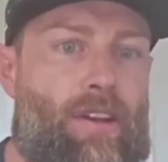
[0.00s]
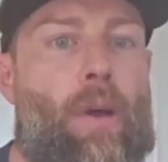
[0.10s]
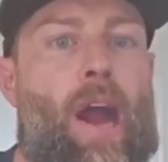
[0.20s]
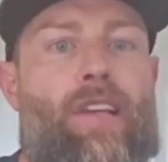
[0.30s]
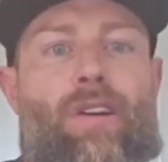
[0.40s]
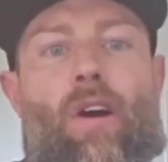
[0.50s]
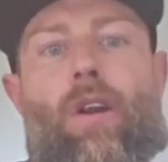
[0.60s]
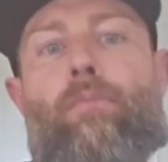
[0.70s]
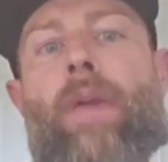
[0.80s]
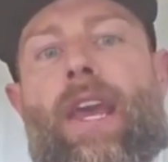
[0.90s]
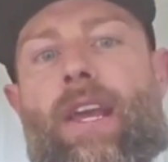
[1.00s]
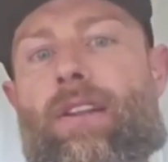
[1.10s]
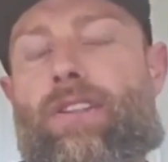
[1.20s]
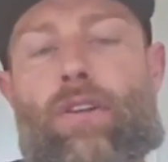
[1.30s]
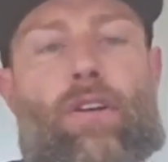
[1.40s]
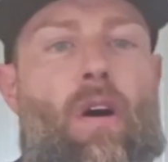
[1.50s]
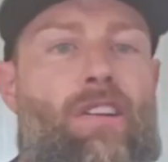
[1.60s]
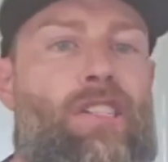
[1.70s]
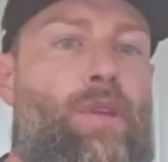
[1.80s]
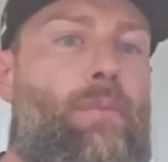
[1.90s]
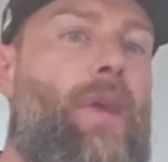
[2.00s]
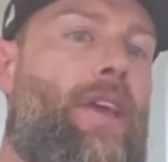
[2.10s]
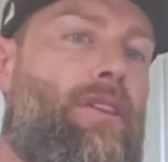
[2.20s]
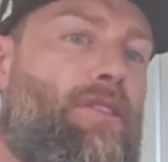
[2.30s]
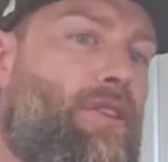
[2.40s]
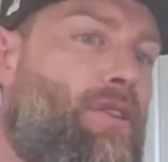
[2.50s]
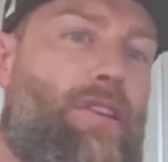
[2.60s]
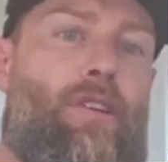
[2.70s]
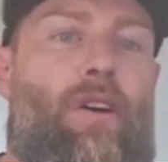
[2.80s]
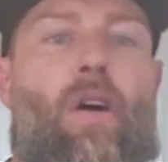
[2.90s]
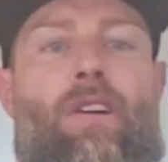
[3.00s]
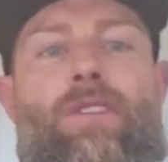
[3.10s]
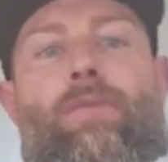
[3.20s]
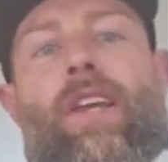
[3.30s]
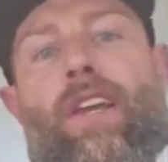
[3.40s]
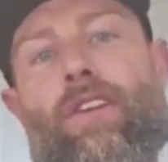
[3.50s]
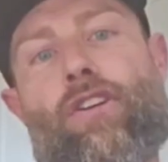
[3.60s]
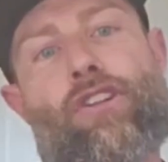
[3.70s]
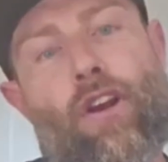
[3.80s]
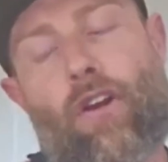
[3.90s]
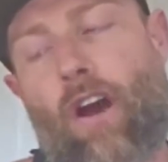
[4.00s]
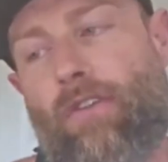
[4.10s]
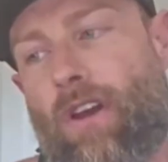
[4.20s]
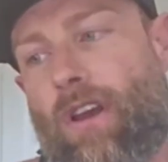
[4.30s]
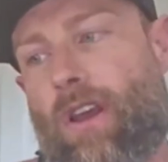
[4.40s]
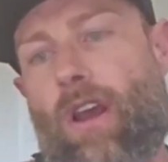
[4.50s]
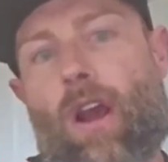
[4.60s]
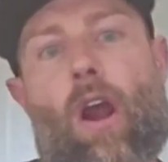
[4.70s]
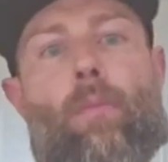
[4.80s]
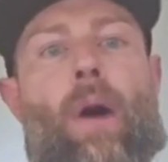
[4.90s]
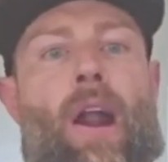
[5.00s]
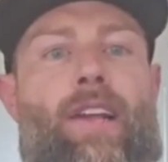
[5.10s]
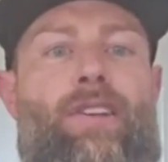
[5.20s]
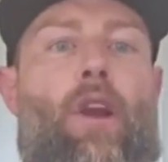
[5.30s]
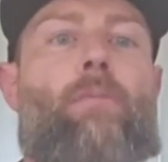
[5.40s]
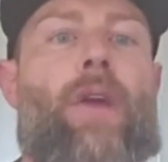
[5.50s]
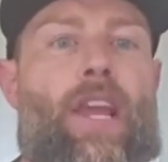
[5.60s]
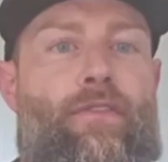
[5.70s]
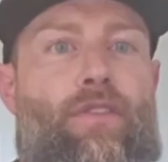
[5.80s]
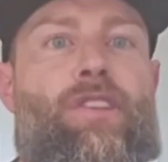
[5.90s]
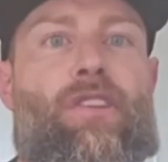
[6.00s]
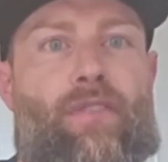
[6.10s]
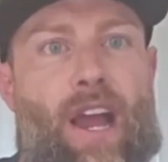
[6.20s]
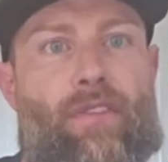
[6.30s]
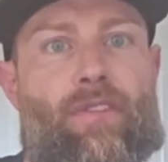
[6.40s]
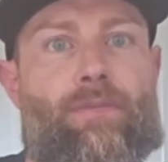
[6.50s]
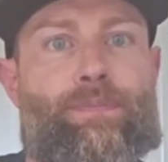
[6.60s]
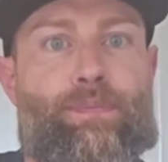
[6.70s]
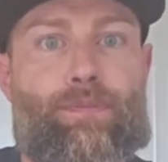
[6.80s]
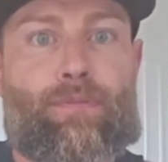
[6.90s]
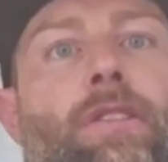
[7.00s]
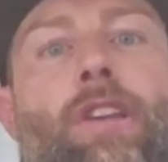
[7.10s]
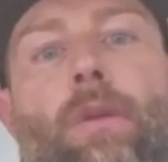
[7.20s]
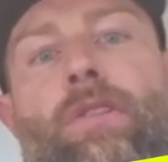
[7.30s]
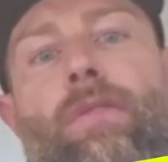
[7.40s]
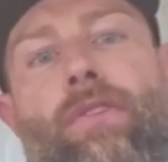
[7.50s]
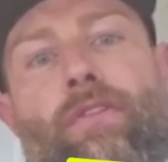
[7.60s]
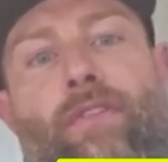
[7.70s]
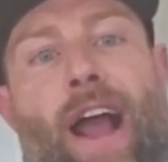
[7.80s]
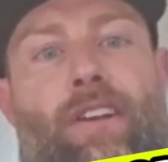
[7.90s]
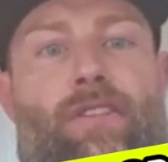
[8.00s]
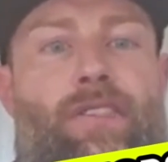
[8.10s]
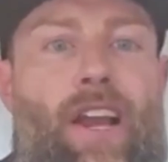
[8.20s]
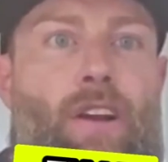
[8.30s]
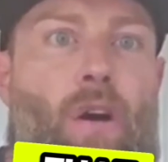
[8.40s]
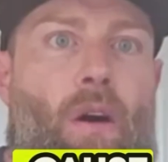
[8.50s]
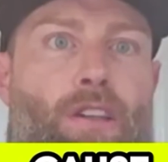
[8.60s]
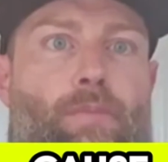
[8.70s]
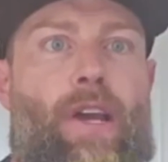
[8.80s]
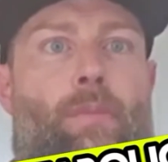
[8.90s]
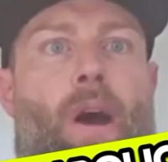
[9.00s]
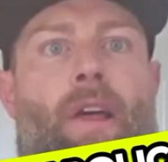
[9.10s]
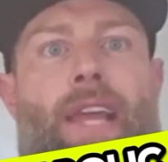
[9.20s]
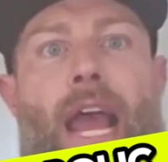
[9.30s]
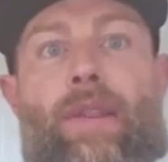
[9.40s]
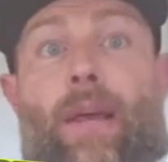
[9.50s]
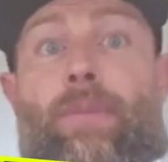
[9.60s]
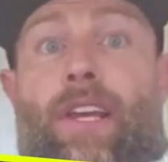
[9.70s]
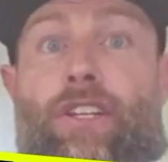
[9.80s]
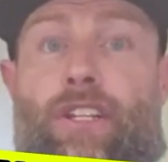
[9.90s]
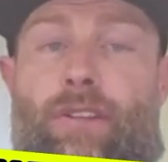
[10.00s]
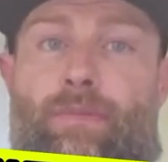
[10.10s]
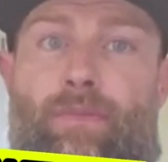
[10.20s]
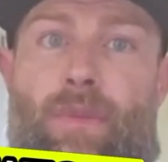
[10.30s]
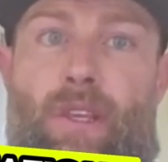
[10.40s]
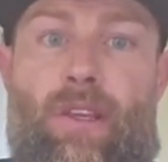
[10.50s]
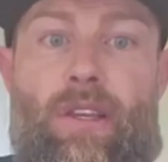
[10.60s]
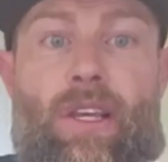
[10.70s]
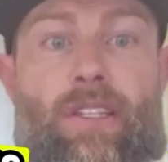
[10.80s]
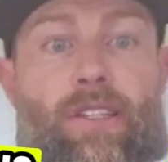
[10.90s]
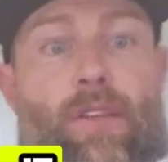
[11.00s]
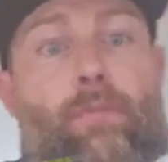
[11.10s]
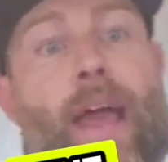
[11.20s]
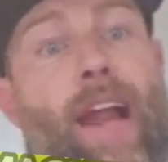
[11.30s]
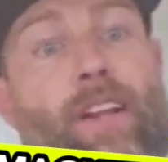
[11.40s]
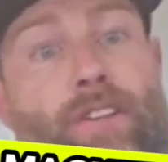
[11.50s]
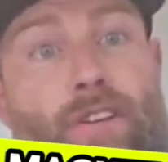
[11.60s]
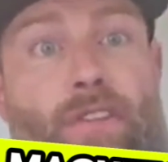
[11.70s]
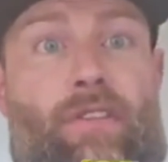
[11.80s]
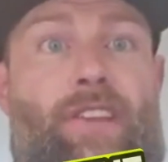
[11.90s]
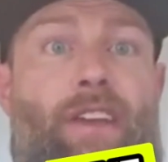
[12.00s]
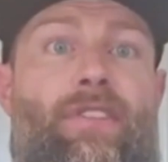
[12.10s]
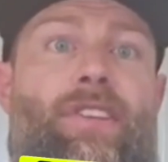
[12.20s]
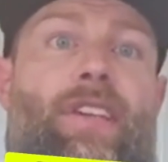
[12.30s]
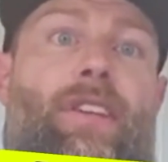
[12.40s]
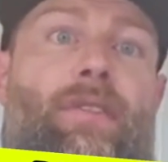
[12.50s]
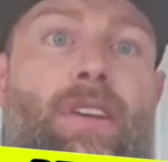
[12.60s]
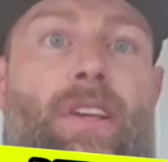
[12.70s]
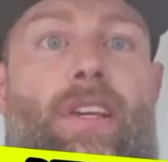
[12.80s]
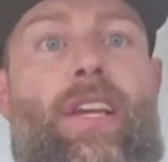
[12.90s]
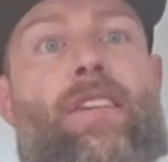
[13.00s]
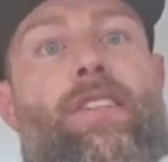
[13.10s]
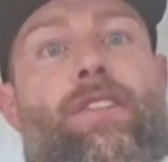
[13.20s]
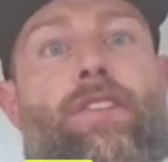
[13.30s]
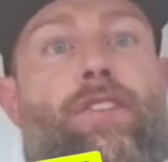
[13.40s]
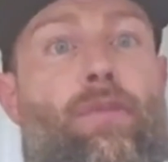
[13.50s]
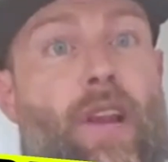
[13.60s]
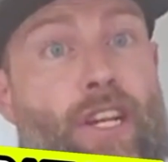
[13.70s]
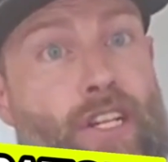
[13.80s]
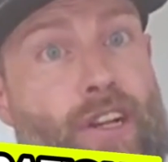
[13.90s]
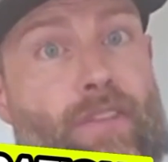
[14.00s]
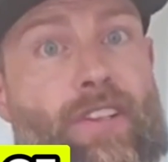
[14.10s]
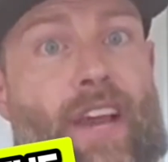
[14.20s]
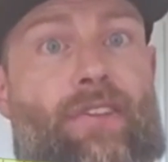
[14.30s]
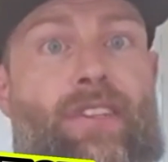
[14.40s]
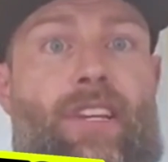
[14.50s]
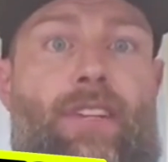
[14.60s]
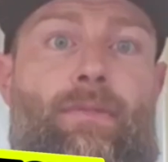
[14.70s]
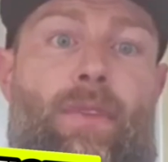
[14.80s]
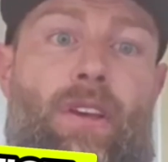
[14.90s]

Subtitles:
bodies aren't made to look awesome in a bathing suit and look awesome taking your shirt off. Our bodies are made for survival. Now, in terms of the factors that cause metabolic adaptation, is it the magnitude of the deficit? Is it the duration of the deficit?